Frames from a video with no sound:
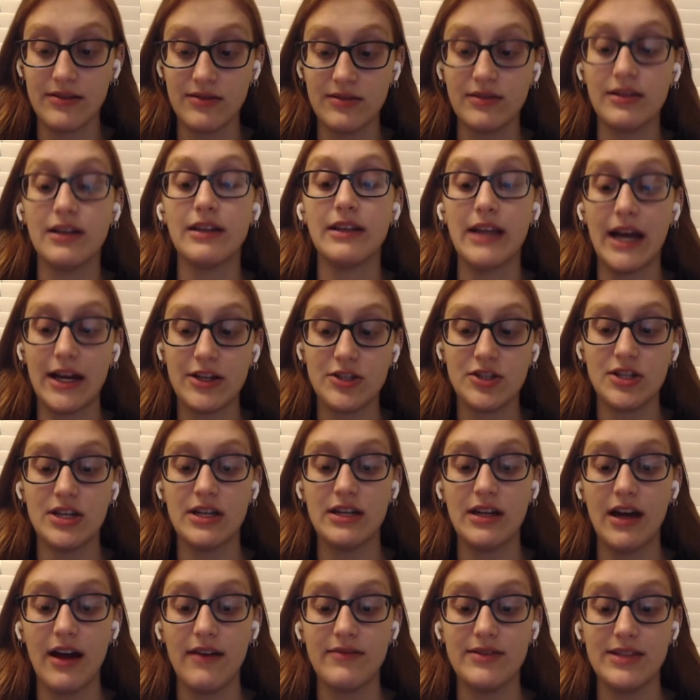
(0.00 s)
election
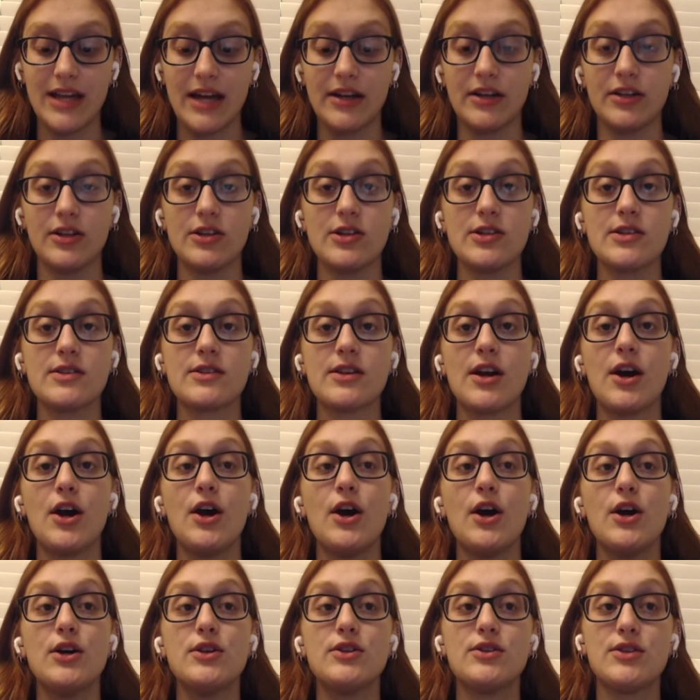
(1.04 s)
of senators.
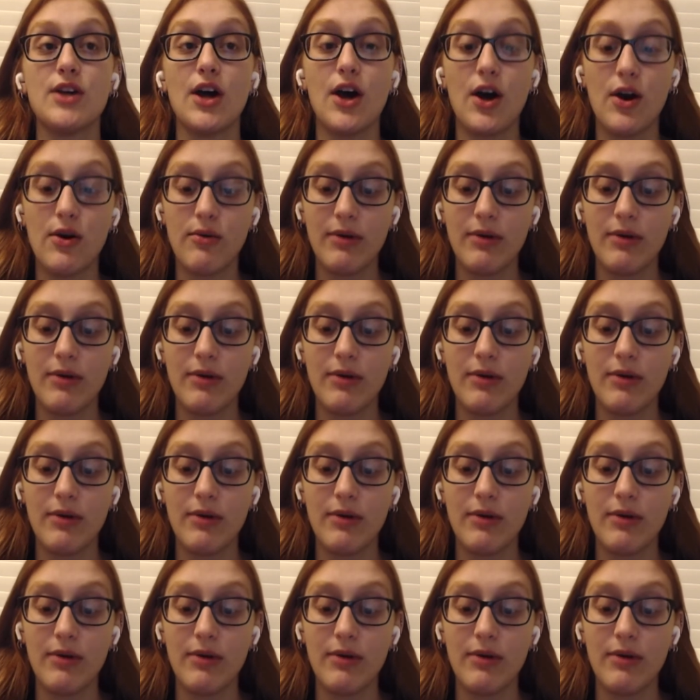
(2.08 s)
So